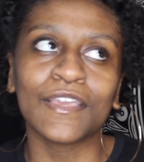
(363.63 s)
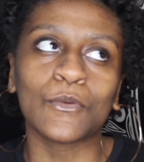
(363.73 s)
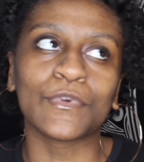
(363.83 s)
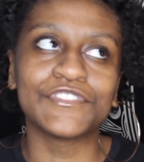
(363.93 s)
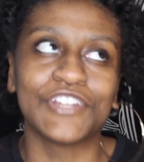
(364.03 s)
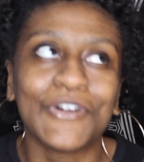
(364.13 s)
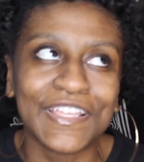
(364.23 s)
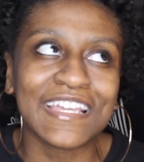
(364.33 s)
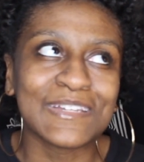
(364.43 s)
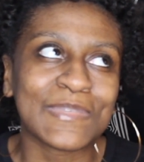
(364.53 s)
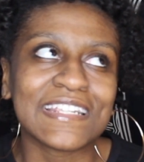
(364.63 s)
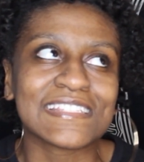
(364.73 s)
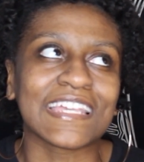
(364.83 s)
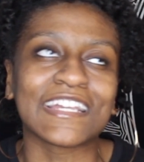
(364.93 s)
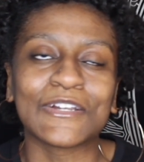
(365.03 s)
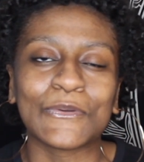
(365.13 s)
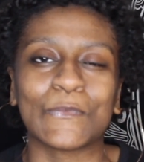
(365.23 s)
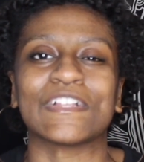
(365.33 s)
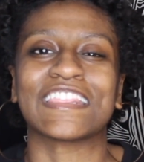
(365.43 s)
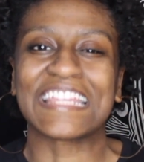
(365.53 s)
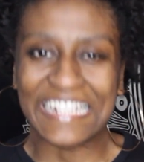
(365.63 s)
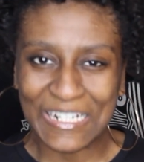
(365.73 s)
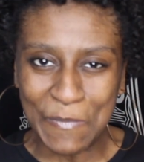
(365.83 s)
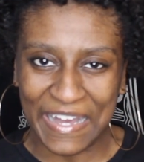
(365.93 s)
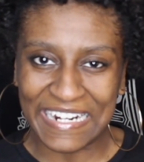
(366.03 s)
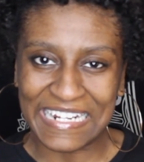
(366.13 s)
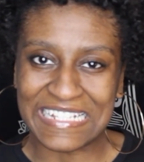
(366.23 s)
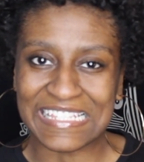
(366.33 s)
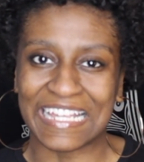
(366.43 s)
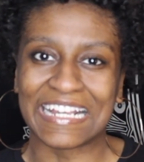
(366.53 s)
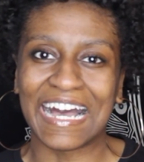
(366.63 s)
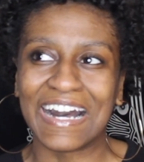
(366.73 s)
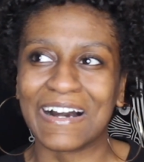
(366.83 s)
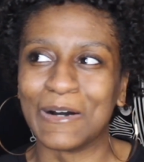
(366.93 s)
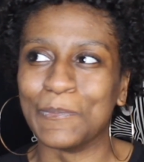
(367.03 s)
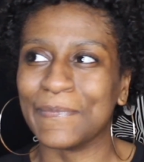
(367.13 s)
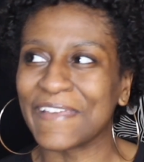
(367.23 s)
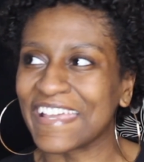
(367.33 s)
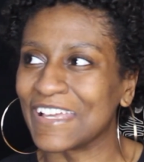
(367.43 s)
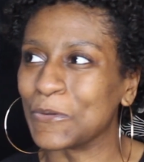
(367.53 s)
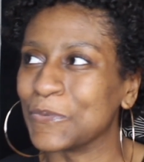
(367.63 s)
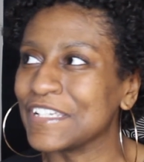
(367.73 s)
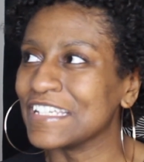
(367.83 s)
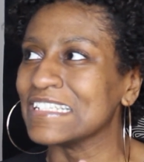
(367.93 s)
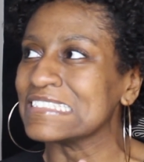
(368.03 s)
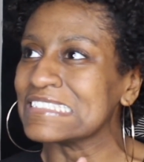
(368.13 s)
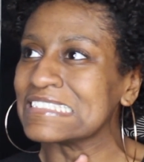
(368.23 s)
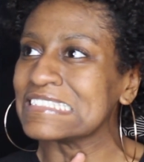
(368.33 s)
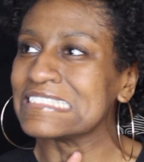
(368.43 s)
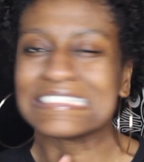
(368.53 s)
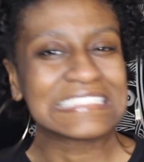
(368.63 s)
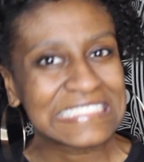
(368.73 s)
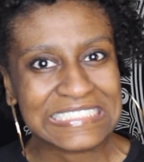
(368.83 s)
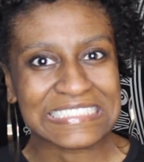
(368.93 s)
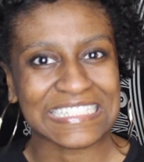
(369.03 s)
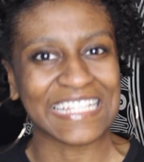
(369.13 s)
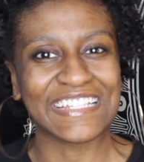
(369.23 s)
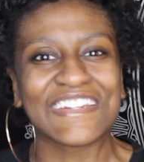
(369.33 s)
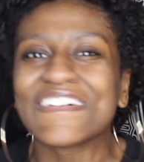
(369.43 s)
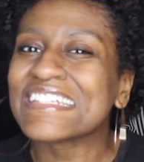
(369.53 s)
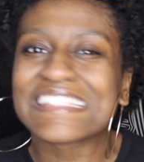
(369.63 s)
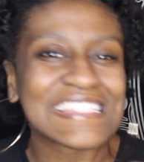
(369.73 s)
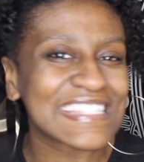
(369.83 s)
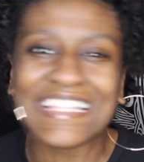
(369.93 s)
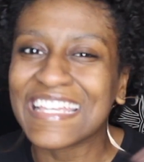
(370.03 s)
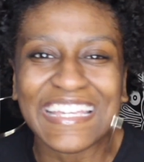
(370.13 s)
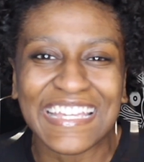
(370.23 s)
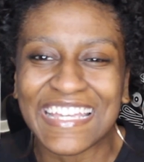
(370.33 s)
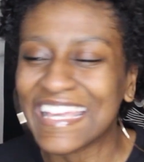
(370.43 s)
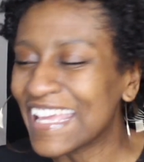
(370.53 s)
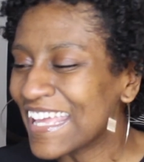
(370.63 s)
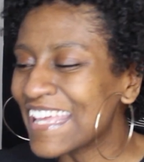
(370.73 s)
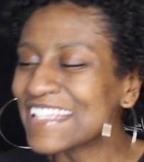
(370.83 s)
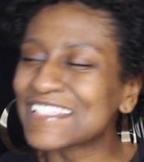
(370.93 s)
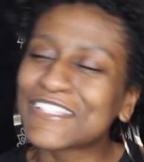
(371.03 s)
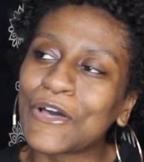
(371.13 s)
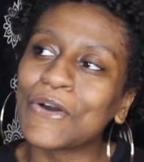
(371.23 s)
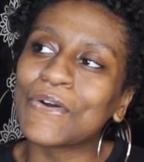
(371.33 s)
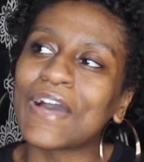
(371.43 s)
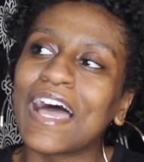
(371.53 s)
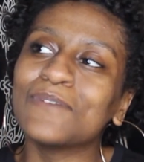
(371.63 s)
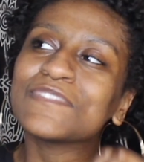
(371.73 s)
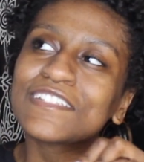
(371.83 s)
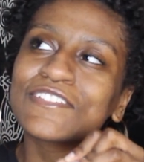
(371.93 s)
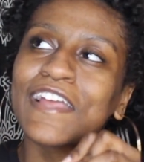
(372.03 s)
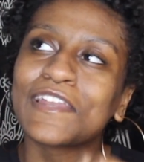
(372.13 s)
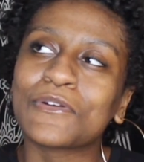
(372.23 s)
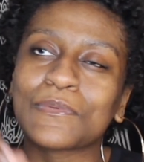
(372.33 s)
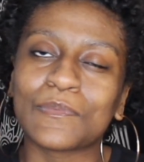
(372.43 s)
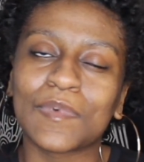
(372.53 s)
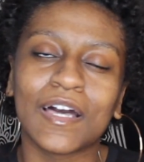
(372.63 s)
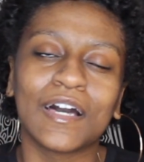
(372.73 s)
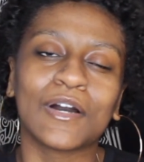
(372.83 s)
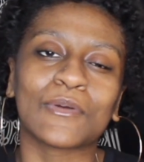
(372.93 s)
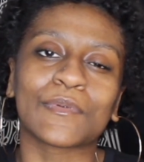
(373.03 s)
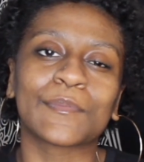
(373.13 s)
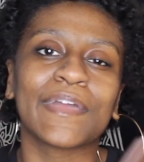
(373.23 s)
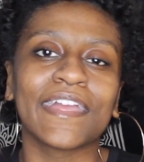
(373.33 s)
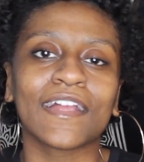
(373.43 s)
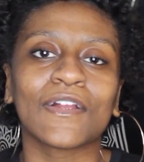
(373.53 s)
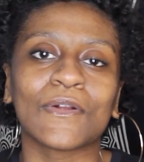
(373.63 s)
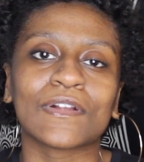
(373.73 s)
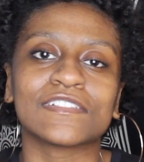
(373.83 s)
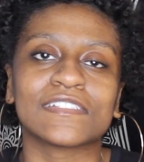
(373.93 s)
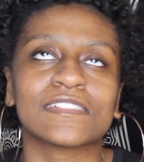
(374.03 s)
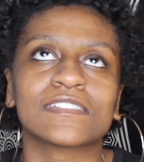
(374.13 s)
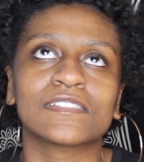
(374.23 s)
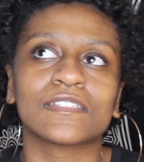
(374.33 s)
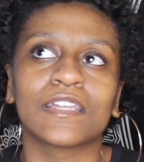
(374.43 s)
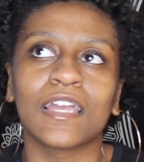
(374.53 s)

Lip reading: we're joking, but it's like we're thinking about it. It's like, oh man, like, you know, it's so I'm just trying to repair, or just,